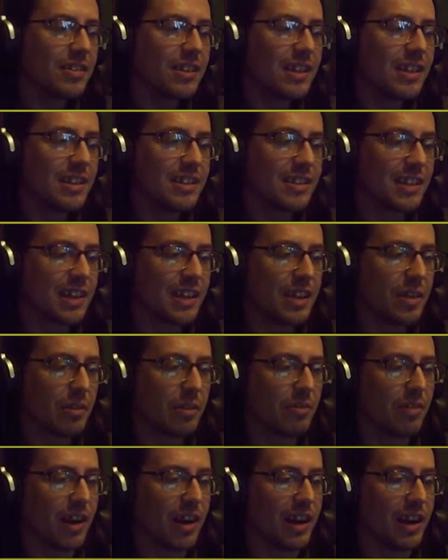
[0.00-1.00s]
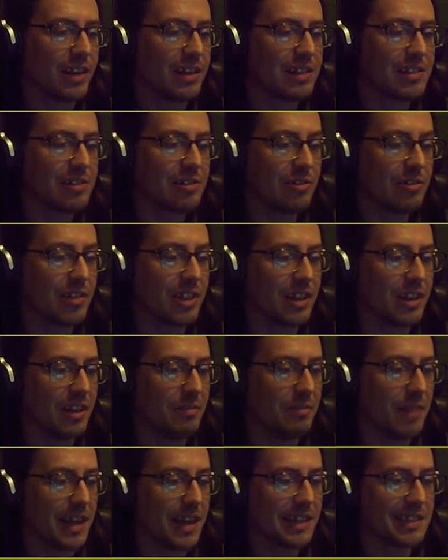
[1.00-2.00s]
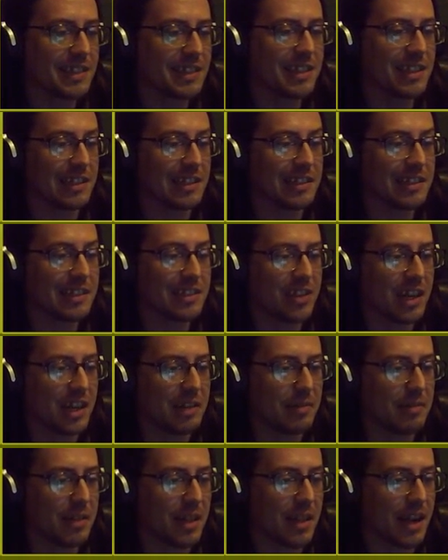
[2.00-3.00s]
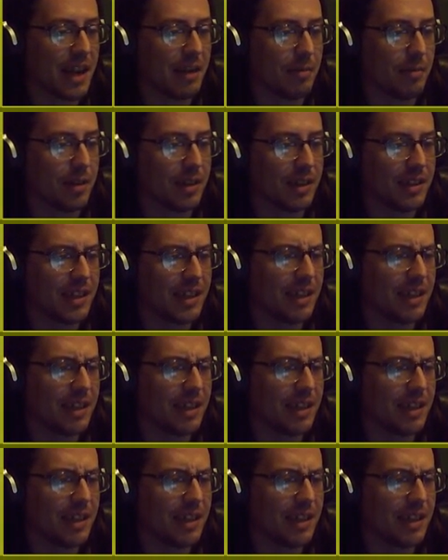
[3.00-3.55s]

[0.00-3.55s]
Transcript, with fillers: Into lethal range, or you know, Maixner can just trade with it anyway.